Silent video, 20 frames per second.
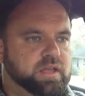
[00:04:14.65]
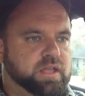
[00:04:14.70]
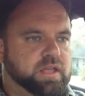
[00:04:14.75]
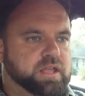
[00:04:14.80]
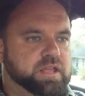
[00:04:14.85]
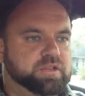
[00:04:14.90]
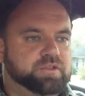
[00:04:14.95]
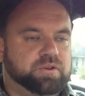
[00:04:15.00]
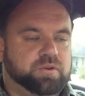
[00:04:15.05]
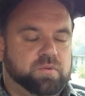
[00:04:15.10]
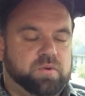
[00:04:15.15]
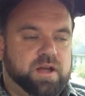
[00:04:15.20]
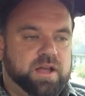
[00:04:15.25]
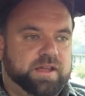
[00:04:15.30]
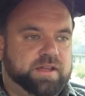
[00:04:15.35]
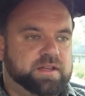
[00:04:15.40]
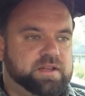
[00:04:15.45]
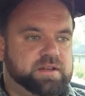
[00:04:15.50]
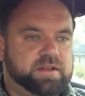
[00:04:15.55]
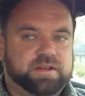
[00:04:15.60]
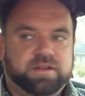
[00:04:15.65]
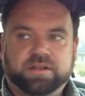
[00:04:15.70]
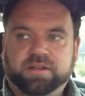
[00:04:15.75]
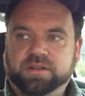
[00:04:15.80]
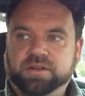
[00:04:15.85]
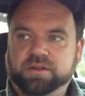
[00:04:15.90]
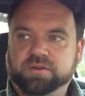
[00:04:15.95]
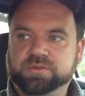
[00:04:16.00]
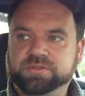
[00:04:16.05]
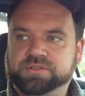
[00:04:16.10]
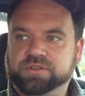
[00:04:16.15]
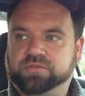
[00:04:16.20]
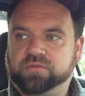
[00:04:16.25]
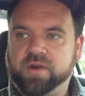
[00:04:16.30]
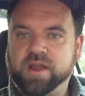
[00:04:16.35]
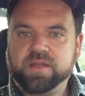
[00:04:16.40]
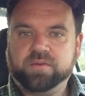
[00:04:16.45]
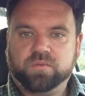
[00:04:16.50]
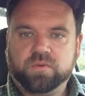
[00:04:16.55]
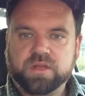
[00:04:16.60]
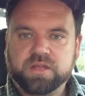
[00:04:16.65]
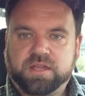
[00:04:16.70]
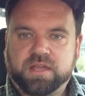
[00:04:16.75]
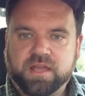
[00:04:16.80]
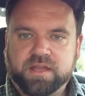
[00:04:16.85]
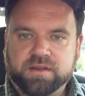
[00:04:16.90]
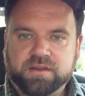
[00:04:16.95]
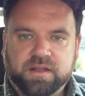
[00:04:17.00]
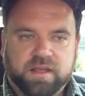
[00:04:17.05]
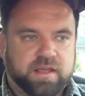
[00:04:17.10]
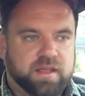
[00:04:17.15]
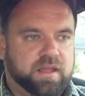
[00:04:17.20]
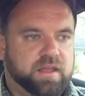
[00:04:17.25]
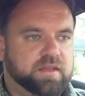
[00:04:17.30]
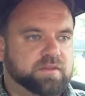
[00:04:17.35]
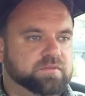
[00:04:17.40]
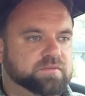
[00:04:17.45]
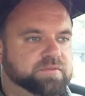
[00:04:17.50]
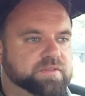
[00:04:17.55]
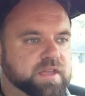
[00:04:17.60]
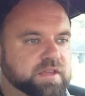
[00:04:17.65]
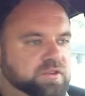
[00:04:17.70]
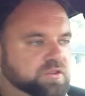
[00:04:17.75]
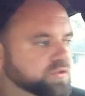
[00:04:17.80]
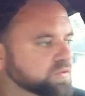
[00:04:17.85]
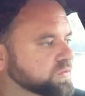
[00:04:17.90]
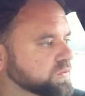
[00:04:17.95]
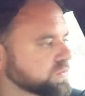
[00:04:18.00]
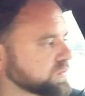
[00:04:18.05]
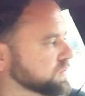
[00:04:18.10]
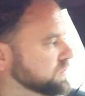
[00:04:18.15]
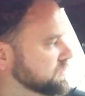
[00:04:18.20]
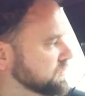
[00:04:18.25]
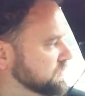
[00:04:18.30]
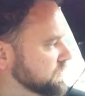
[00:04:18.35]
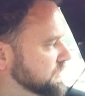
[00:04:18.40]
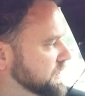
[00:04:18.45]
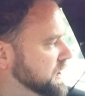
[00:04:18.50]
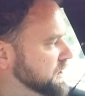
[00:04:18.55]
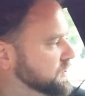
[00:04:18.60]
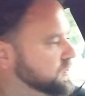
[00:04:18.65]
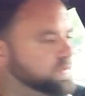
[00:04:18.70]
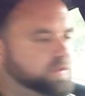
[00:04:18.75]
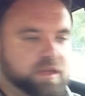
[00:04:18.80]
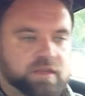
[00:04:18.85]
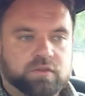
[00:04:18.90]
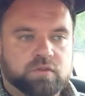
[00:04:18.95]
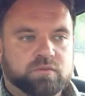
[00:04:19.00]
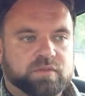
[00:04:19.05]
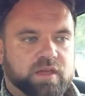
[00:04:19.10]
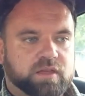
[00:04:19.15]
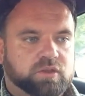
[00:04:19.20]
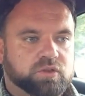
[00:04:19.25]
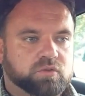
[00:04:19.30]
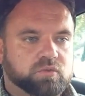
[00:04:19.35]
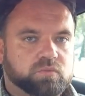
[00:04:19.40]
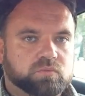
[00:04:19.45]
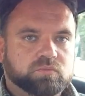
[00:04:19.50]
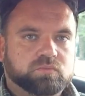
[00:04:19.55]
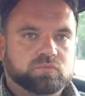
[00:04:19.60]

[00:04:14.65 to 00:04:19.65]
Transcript: Either way, it was a great weekend, and thank you, thank you, thank you, thank you.